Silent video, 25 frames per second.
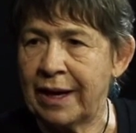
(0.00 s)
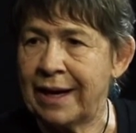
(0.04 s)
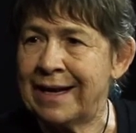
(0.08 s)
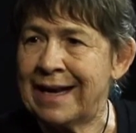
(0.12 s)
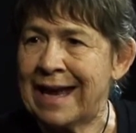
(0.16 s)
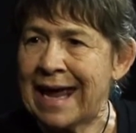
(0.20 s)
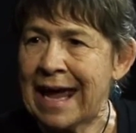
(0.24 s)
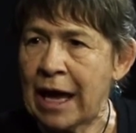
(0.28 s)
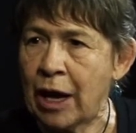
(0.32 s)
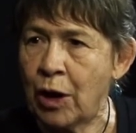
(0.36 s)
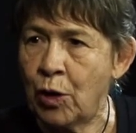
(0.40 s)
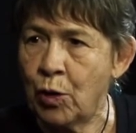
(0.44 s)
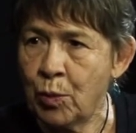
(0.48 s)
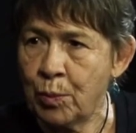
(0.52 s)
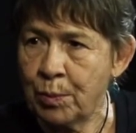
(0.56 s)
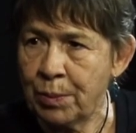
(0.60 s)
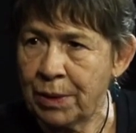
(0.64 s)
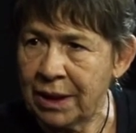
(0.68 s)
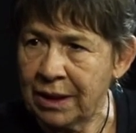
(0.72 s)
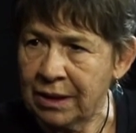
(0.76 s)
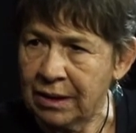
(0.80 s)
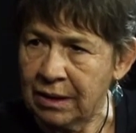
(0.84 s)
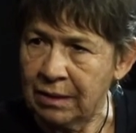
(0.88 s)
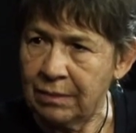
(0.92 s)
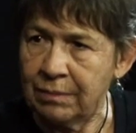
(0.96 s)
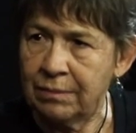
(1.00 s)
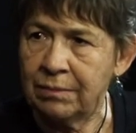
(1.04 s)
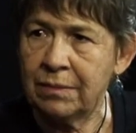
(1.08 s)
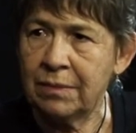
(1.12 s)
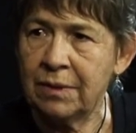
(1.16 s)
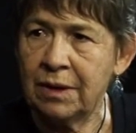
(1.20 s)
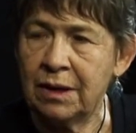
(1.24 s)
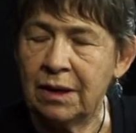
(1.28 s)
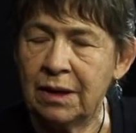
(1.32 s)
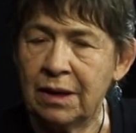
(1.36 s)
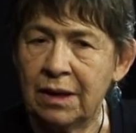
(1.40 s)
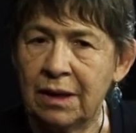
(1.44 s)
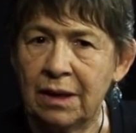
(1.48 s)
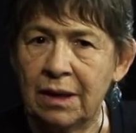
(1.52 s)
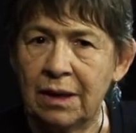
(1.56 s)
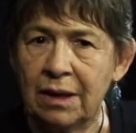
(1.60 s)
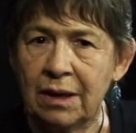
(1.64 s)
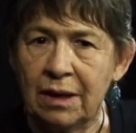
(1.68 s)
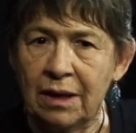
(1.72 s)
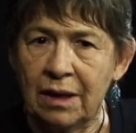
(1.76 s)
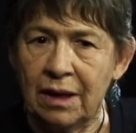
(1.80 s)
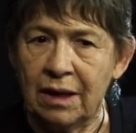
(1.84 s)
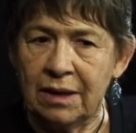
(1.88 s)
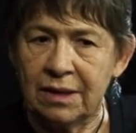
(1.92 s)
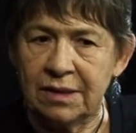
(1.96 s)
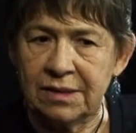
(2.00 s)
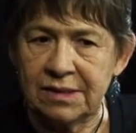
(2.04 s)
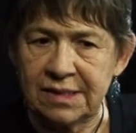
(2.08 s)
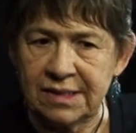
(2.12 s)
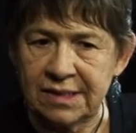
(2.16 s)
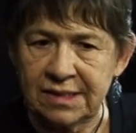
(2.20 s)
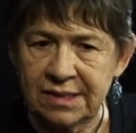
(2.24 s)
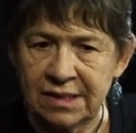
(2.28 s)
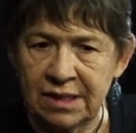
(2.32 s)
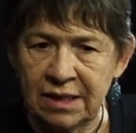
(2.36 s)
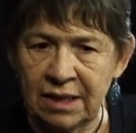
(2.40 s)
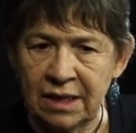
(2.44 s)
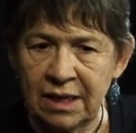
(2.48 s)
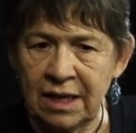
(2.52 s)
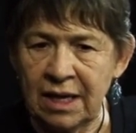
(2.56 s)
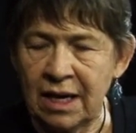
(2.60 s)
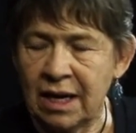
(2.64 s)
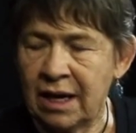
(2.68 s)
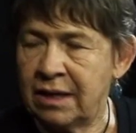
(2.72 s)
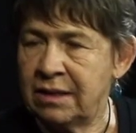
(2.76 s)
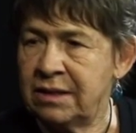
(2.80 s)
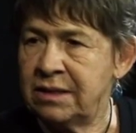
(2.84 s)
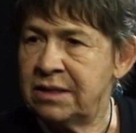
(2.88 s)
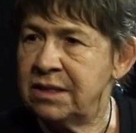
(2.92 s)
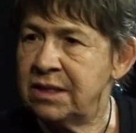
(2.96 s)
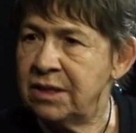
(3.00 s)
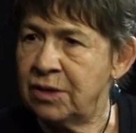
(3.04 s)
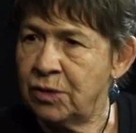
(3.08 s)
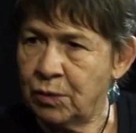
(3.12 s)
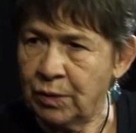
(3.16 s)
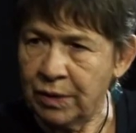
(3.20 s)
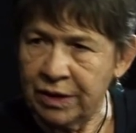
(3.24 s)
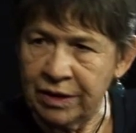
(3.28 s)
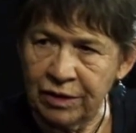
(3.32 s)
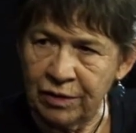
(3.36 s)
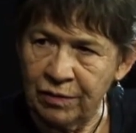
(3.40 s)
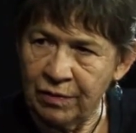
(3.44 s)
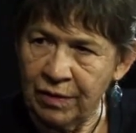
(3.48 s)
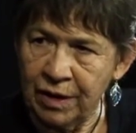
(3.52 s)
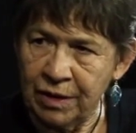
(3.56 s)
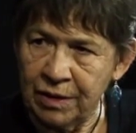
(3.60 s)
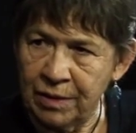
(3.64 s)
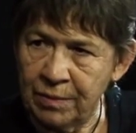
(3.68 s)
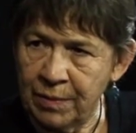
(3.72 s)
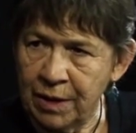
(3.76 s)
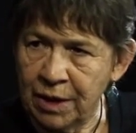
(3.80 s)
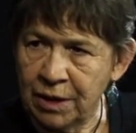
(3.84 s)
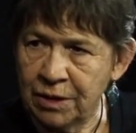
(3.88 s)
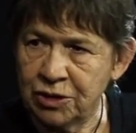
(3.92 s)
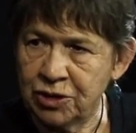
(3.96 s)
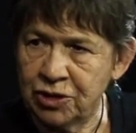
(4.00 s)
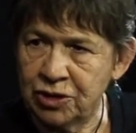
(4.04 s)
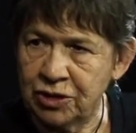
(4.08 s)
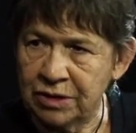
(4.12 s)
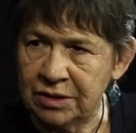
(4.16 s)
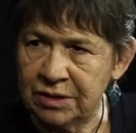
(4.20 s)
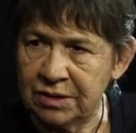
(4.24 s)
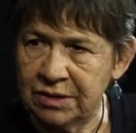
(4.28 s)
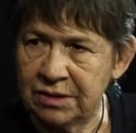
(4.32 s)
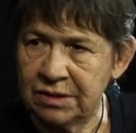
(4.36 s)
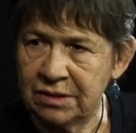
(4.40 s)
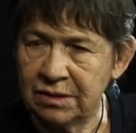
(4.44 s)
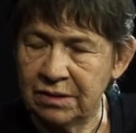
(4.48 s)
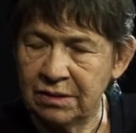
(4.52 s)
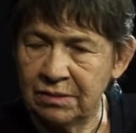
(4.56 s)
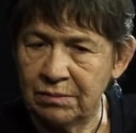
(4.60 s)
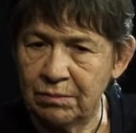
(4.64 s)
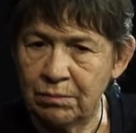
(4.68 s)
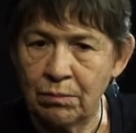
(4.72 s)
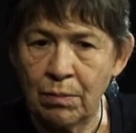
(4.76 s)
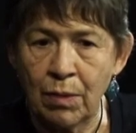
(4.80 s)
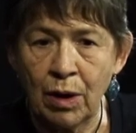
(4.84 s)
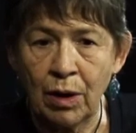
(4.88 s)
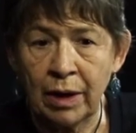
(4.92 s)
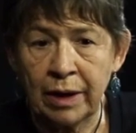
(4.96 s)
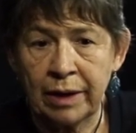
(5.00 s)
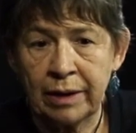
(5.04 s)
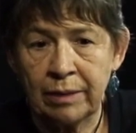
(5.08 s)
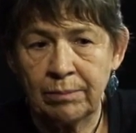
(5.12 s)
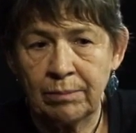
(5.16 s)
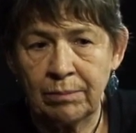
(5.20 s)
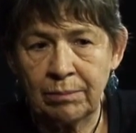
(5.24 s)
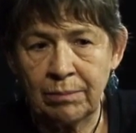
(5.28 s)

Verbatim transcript: and helping them see and deal with their own emotions my,